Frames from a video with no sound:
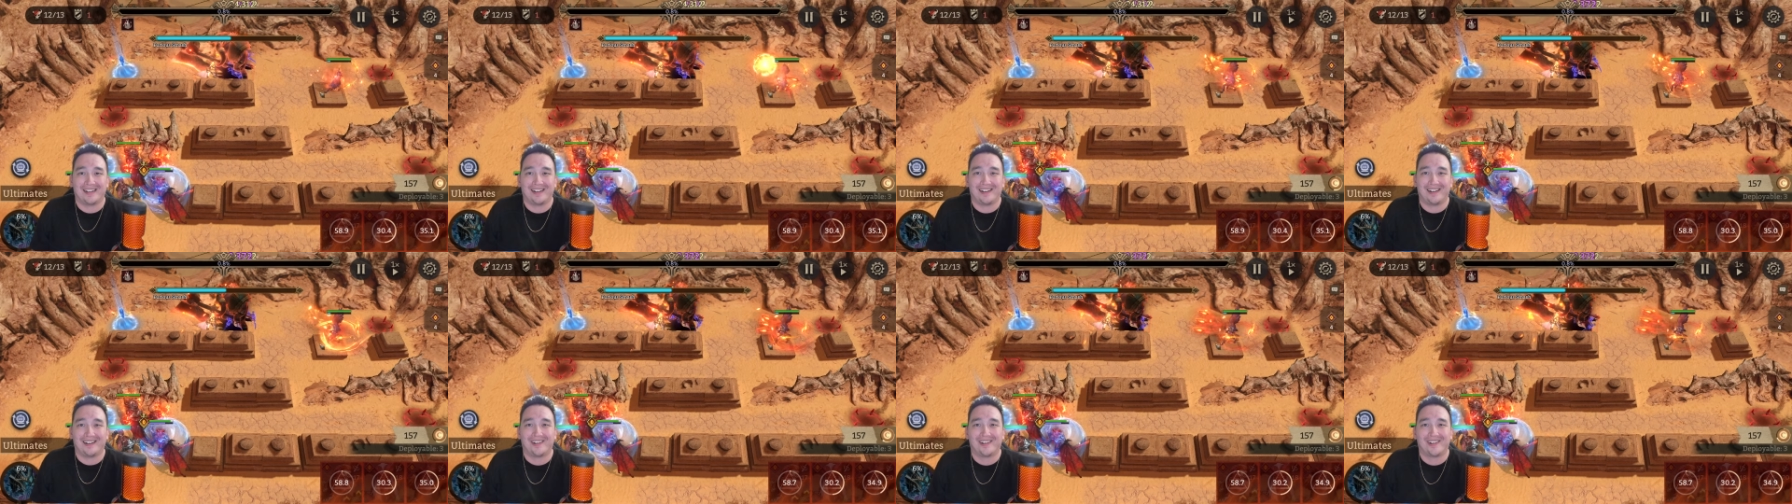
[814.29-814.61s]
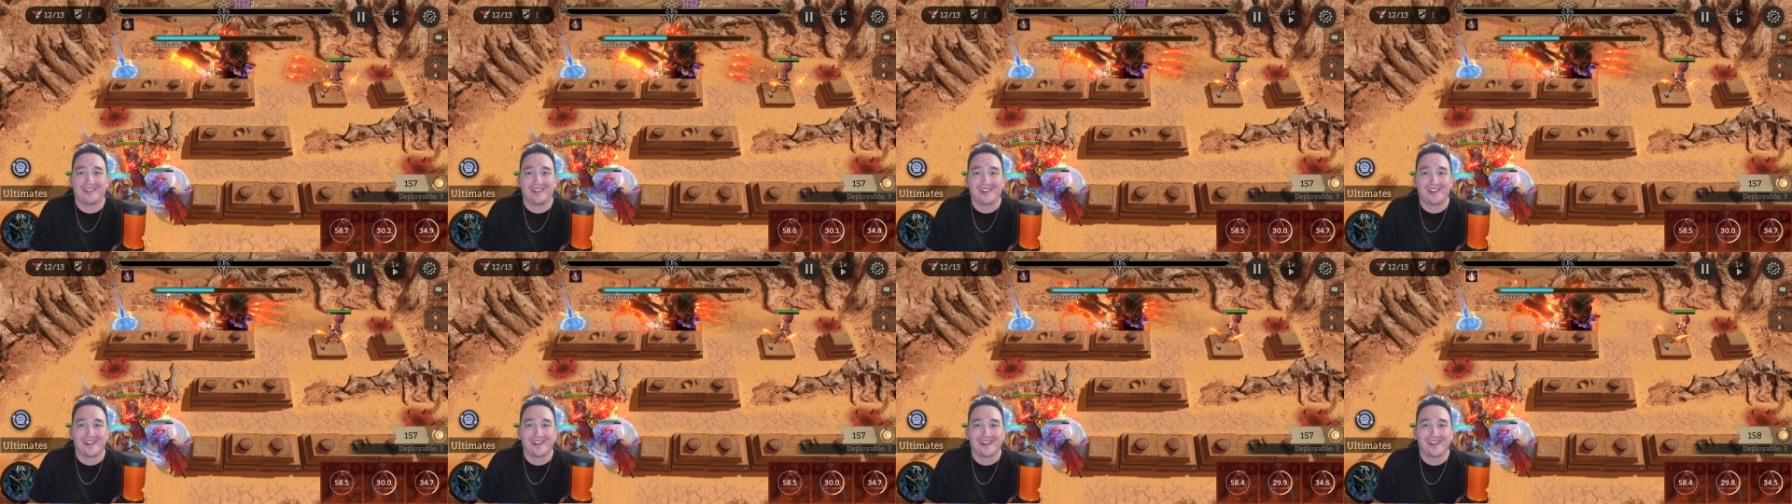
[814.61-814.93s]

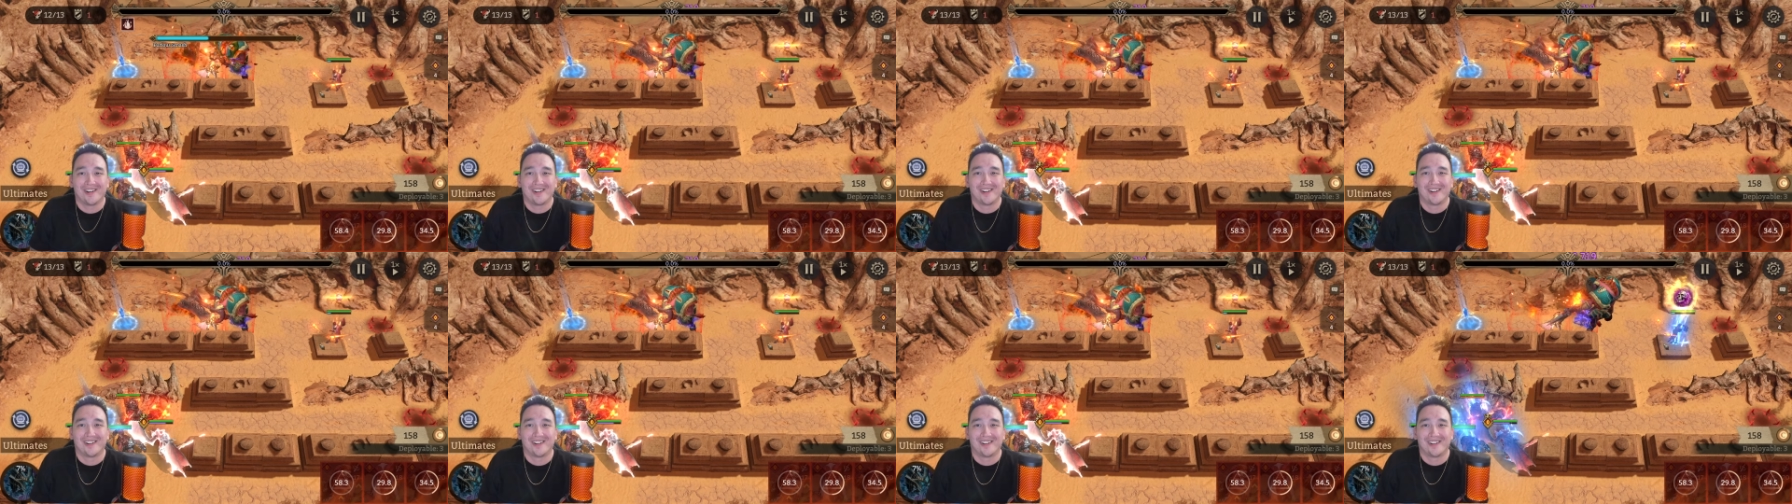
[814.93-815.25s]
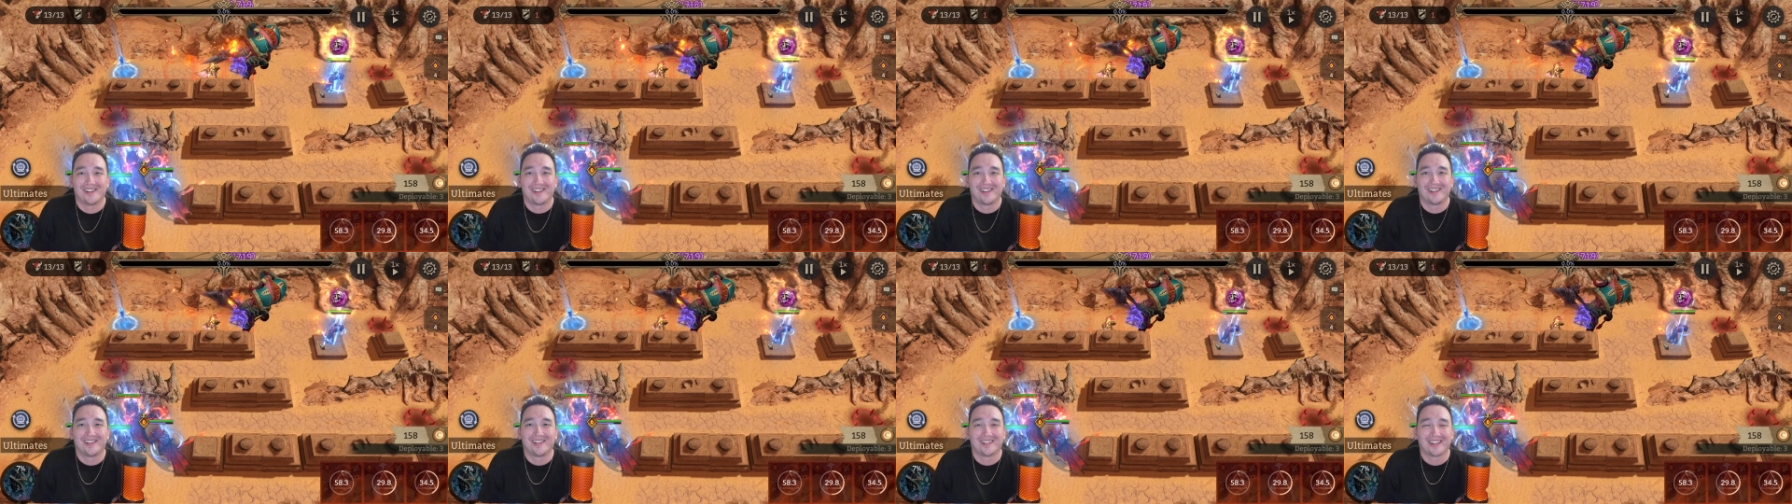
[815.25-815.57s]

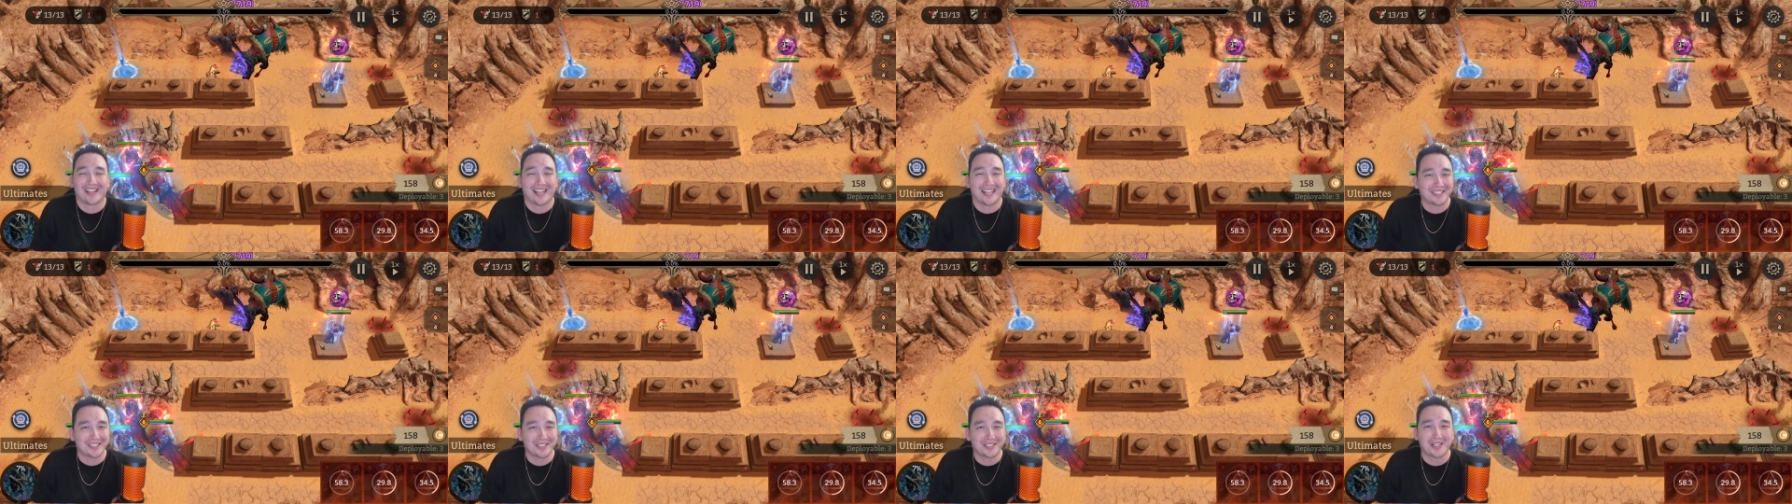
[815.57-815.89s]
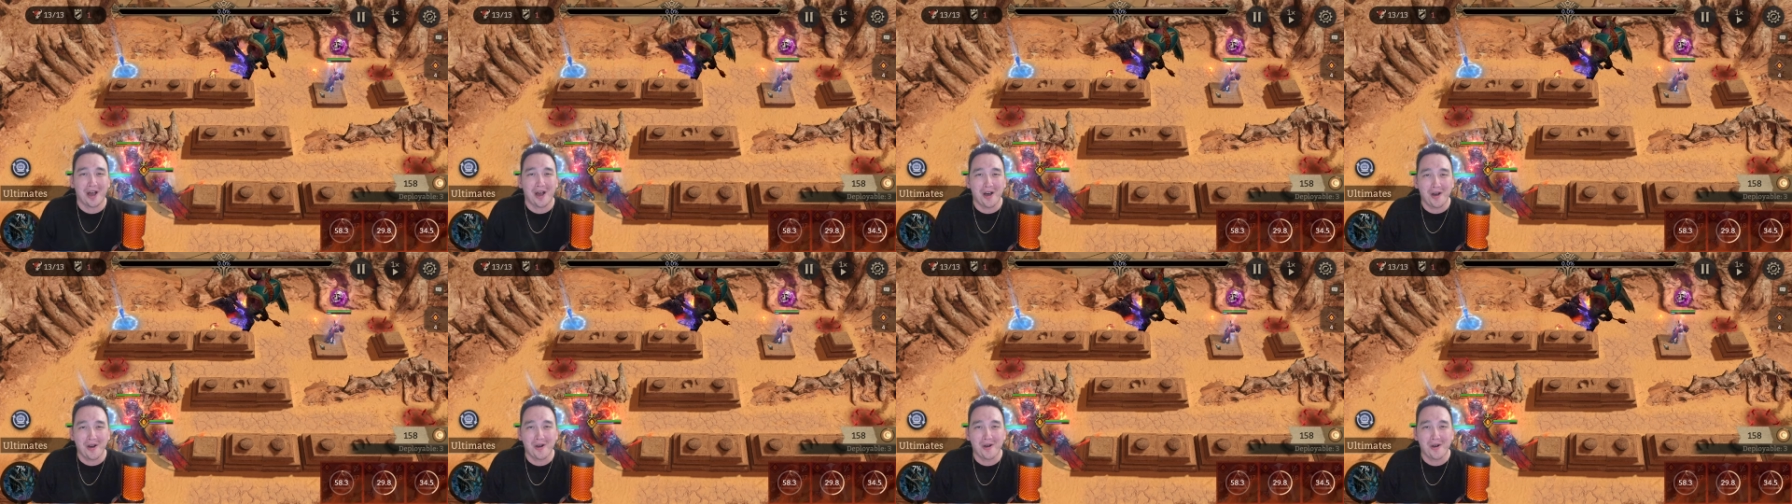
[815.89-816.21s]
Oh, let's
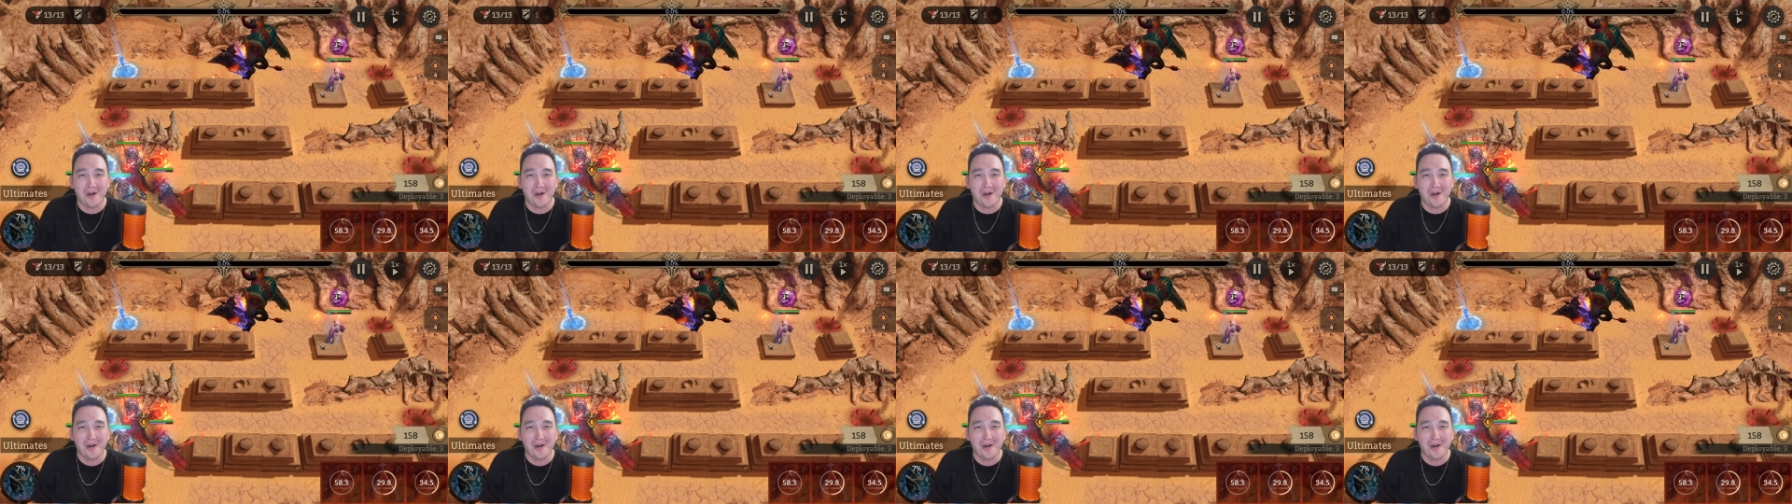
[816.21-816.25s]
go.